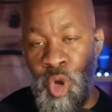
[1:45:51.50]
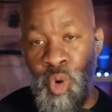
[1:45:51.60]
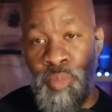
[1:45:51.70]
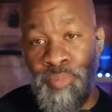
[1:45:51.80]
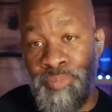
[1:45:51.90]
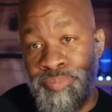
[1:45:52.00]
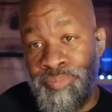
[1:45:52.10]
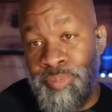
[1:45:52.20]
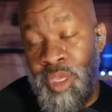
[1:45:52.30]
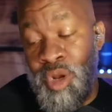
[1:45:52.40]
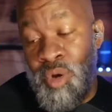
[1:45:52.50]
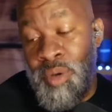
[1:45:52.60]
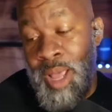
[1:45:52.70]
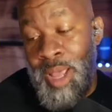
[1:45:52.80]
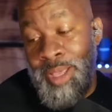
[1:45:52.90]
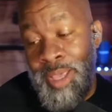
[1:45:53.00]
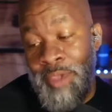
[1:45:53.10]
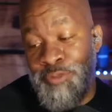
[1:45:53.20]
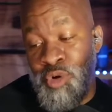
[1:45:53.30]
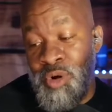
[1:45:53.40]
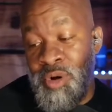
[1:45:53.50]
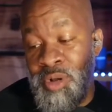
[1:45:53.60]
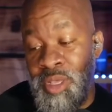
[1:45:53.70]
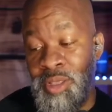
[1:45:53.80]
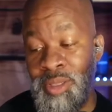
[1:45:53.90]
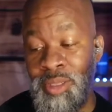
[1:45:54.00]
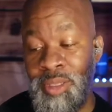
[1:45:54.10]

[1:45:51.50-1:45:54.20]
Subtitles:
So, if you're